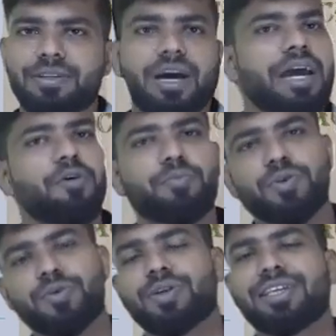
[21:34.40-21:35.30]
I hope
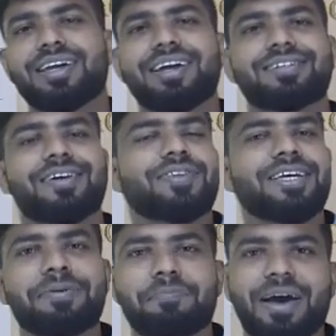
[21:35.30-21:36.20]
you know the reaction of the
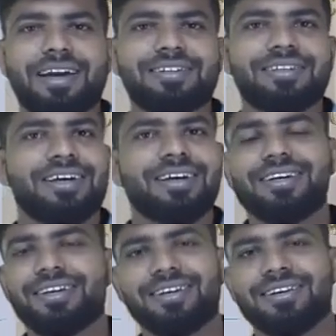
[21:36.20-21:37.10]
parents.
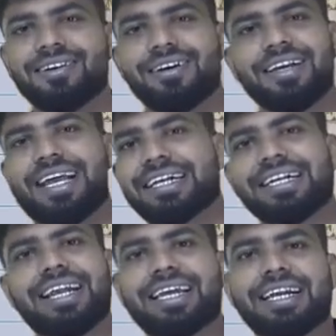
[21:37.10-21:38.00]
He
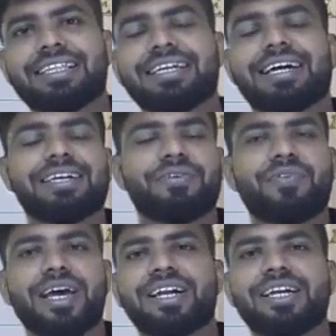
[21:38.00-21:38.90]
reacted like anything and he
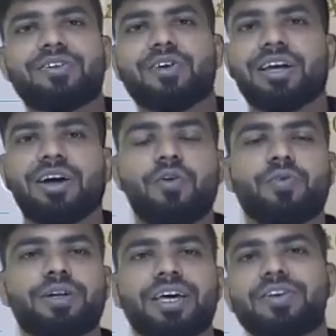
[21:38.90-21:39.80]
finally told like,
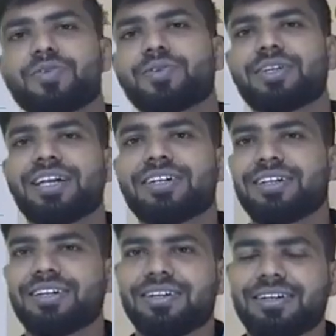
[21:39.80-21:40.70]
how dare you to tell
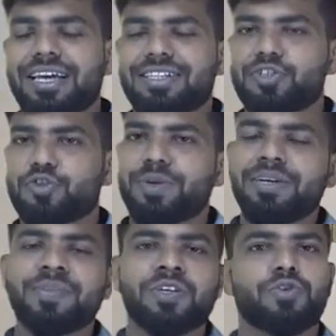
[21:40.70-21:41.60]
like this to me?
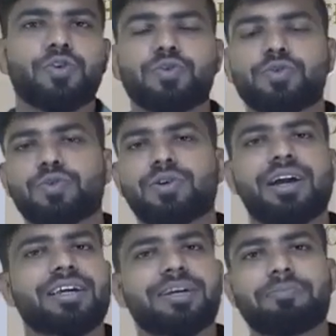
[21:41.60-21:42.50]
So you should
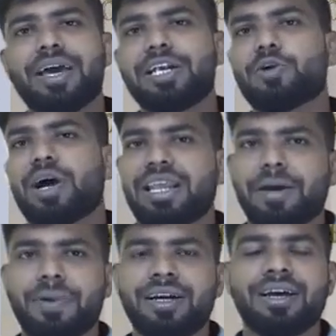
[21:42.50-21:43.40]
not get married to Alia
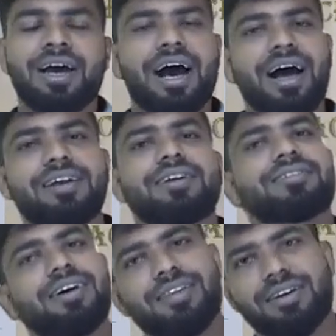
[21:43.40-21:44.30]
Bhatt. I already
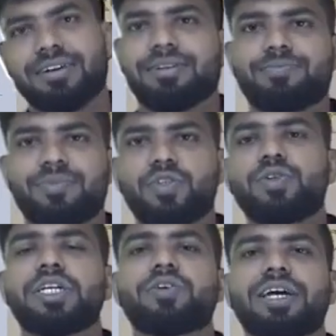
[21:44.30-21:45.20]
saw the girl. You
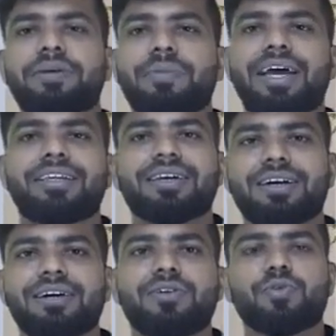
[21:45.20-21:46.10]
need to get married the
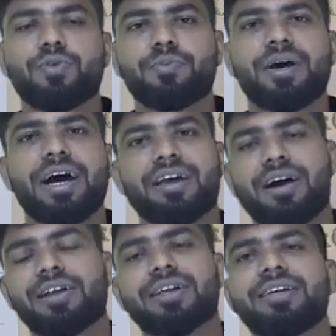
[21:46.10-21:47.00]
girl whom I
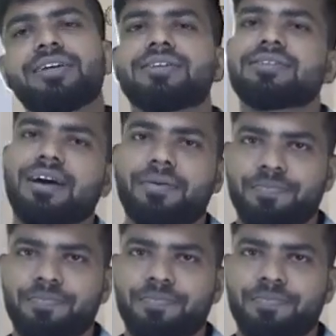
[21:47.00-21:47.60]
already saw.